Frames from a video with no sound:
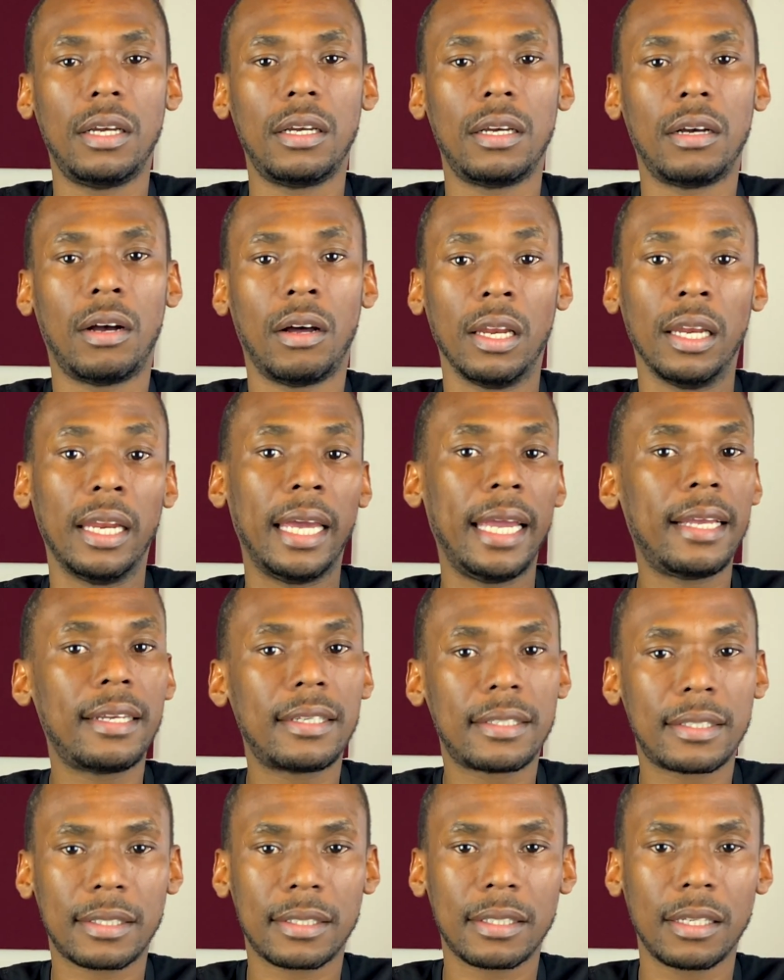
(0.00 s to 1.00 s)
or
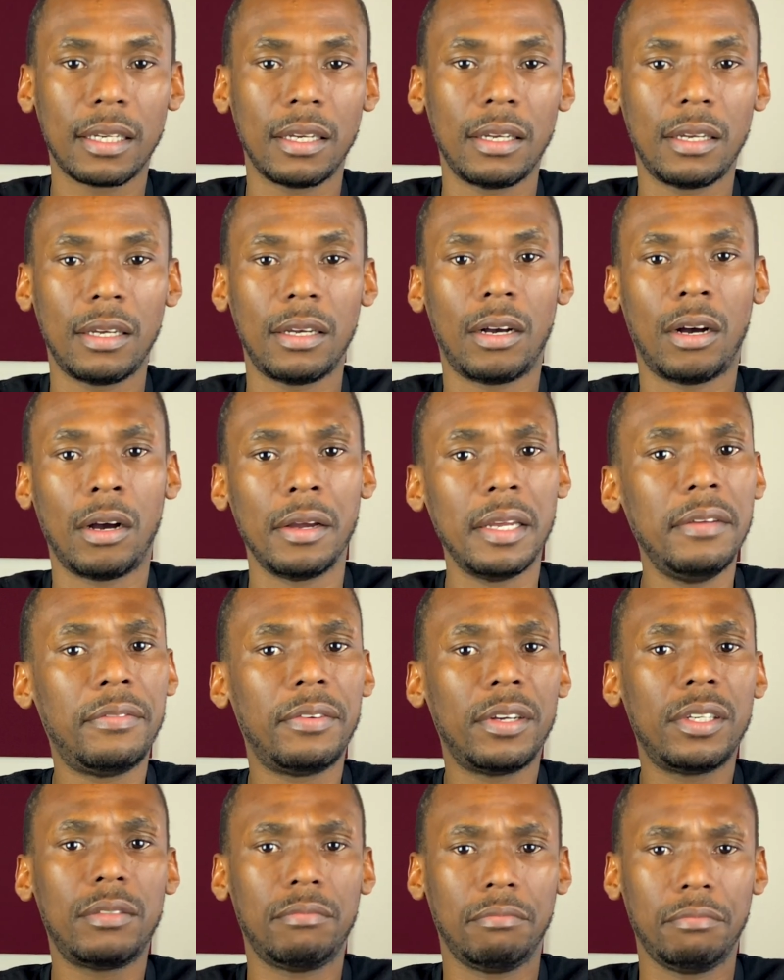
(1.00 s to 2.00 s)
lakes. Or
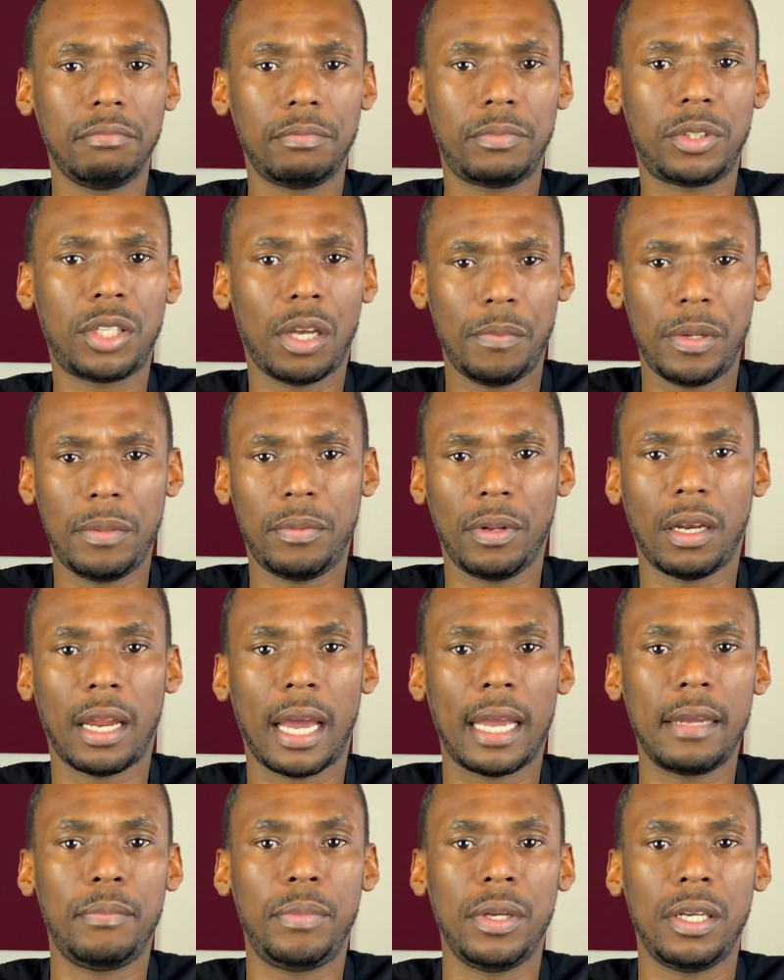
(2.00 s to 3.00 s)
even some people
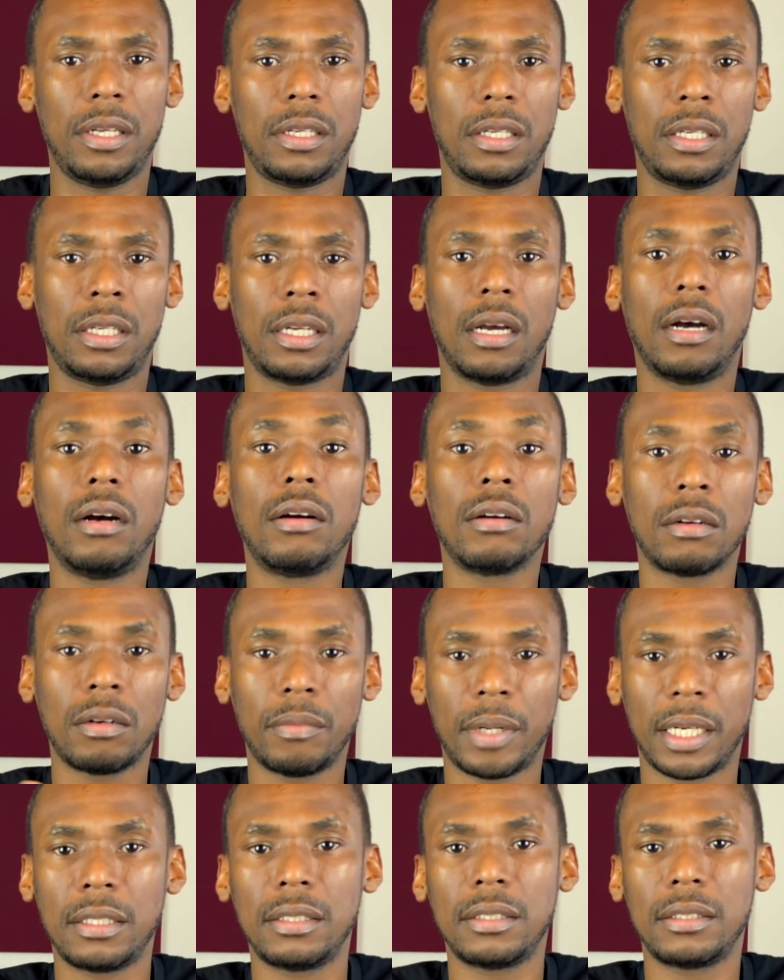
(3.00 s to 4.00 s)
like being in an
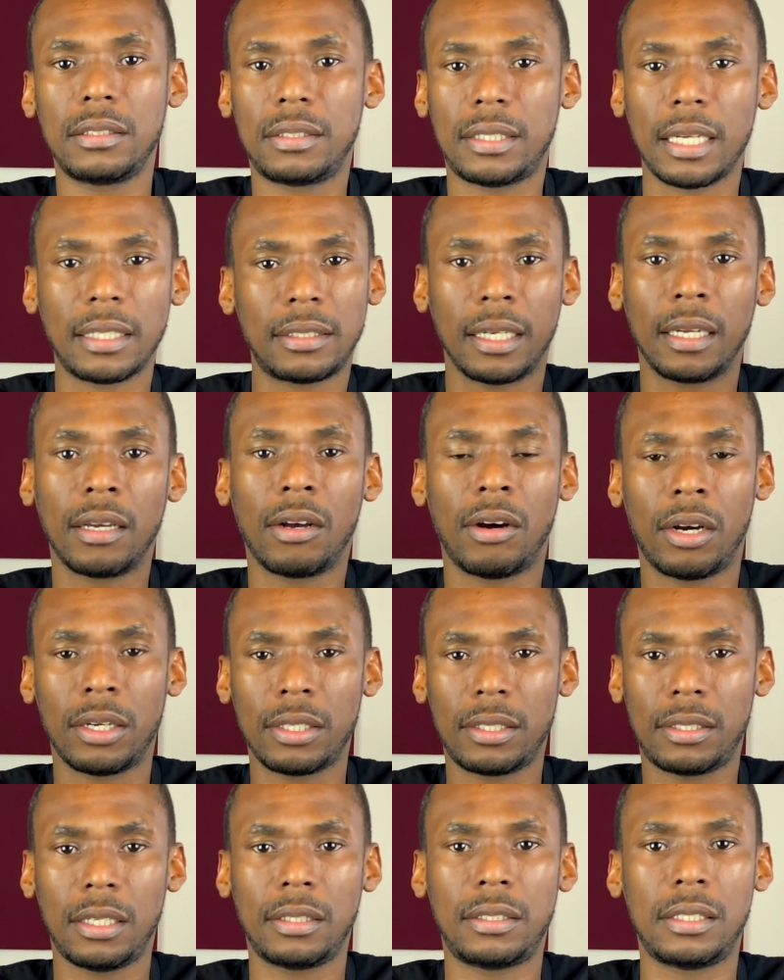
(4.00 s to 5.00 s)
urban setting or a
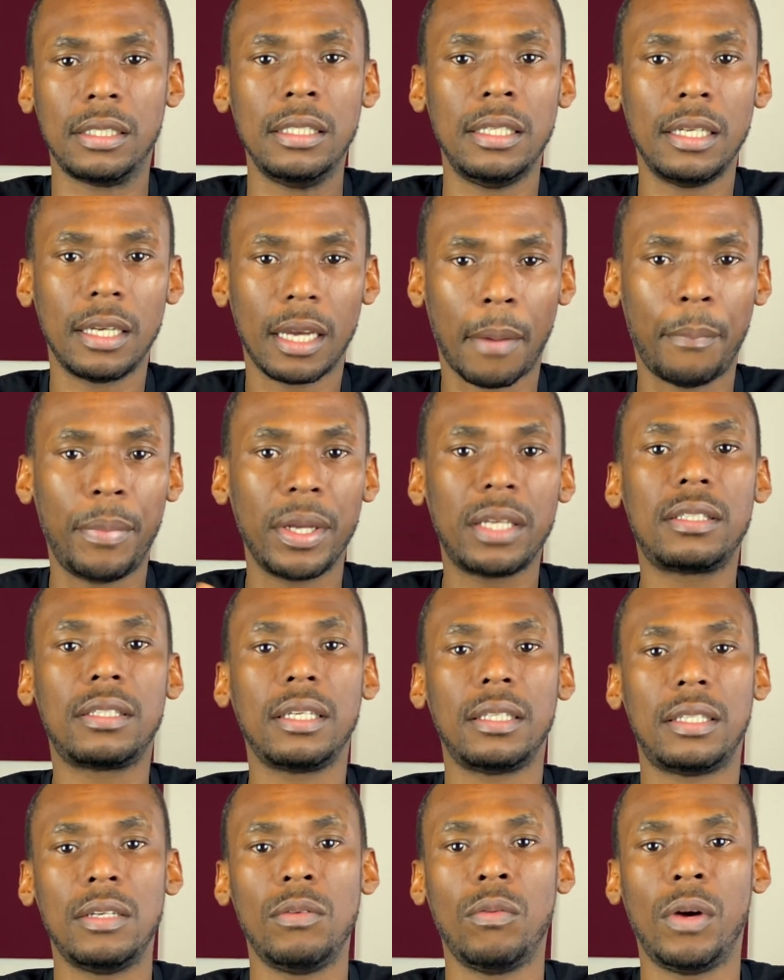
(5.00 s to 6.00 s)
city, a big
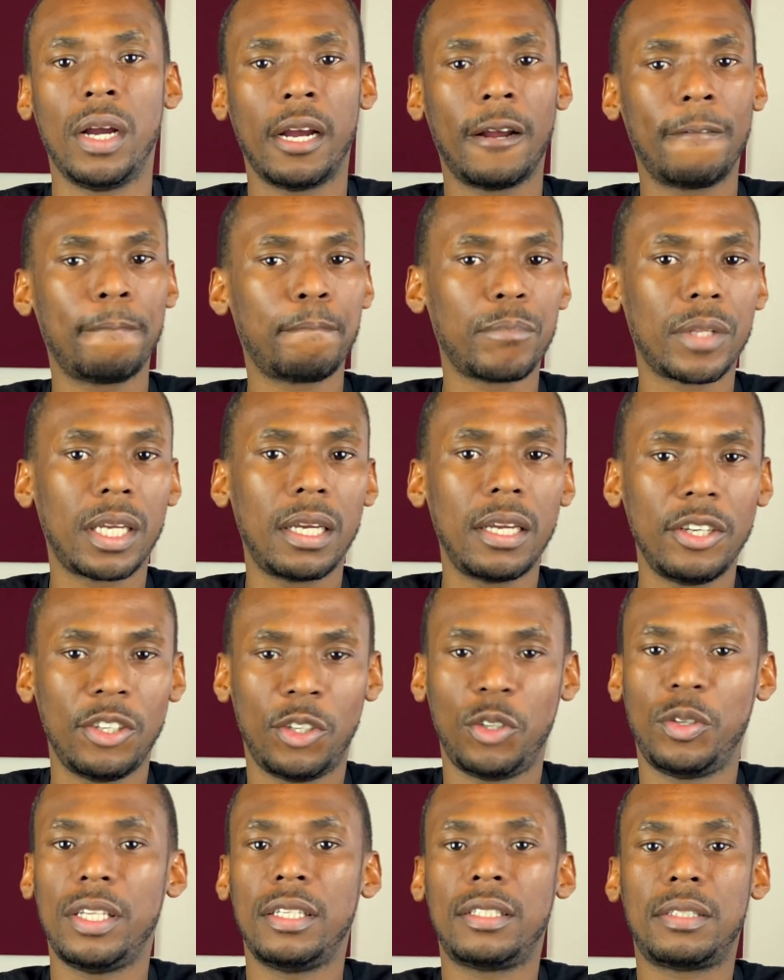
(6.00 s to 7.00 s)
city where,
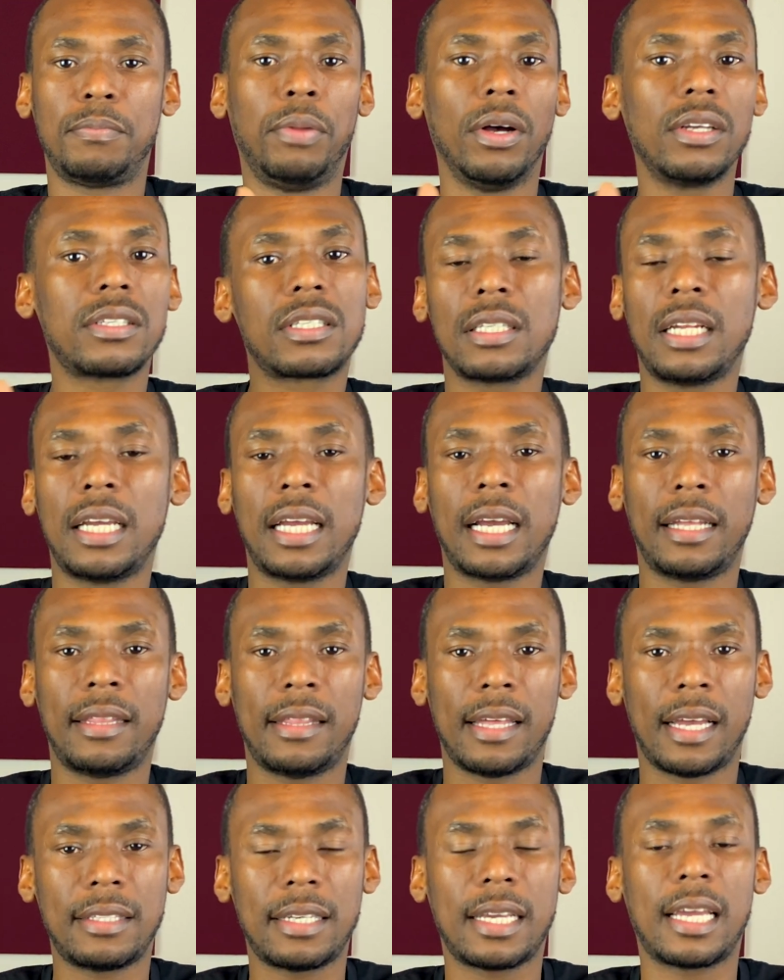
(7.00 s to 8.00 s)
it's bustling and
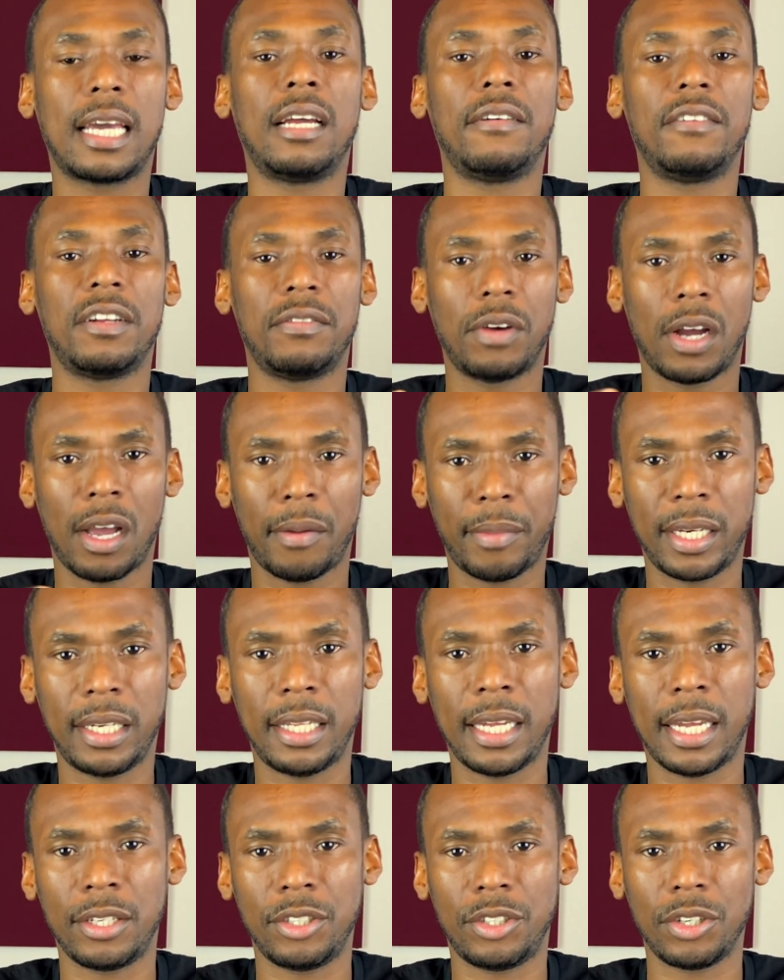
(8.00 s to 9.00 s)
that's the kind of environment
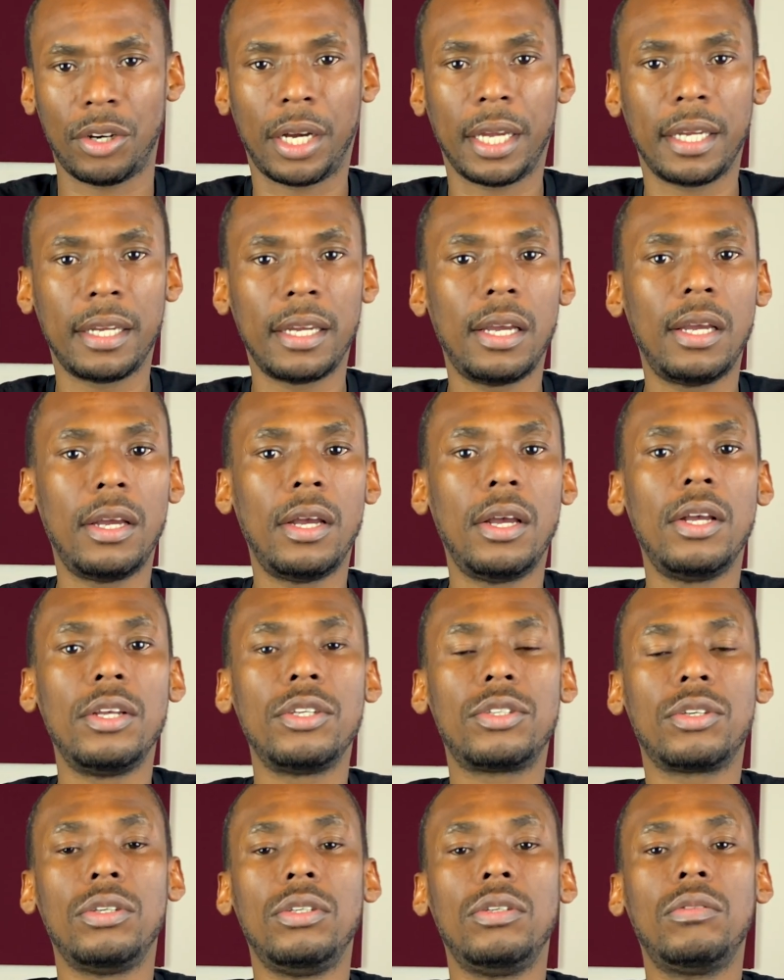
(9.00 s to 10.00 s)
they enjoy.
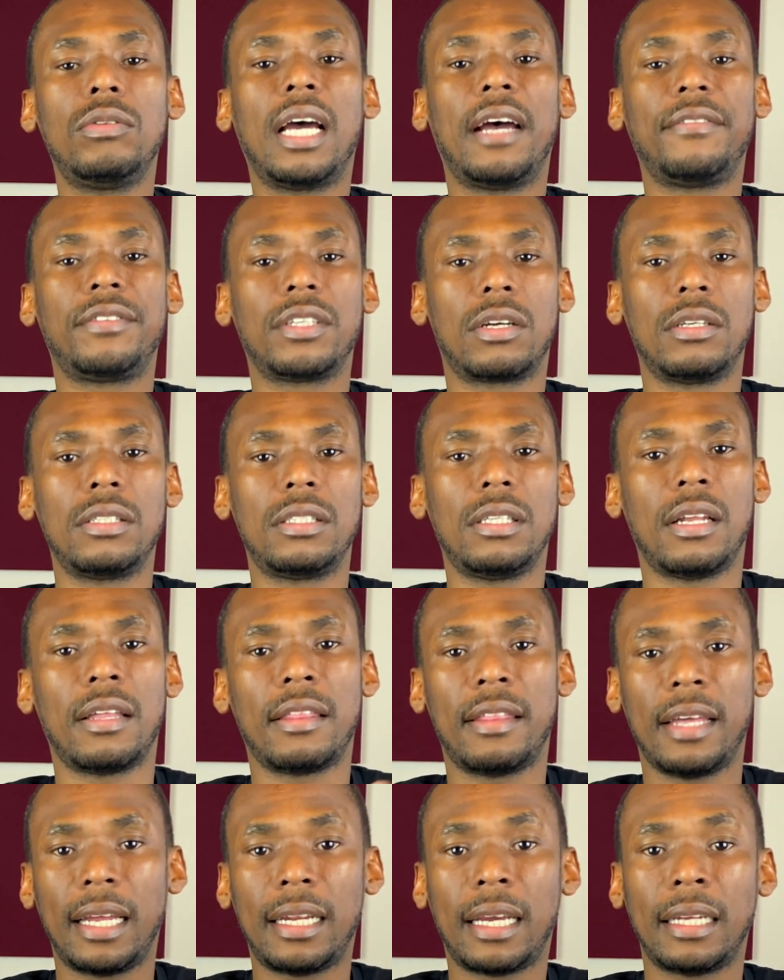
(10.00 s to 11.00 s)
So you would have to consider
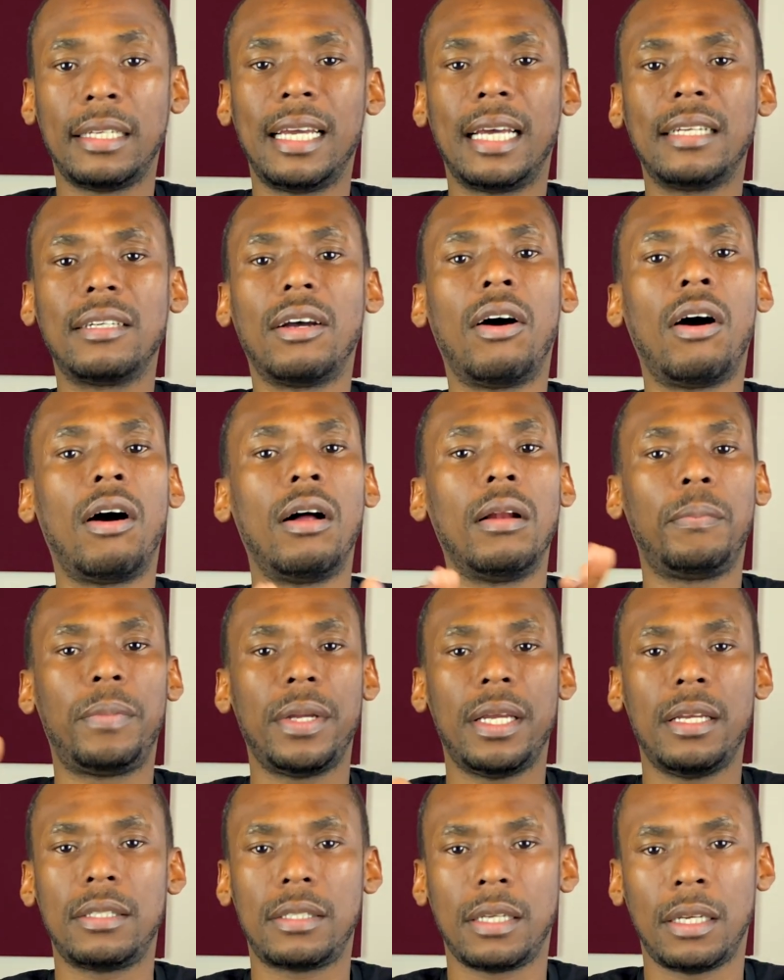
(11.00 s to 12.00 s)
that, and that all plays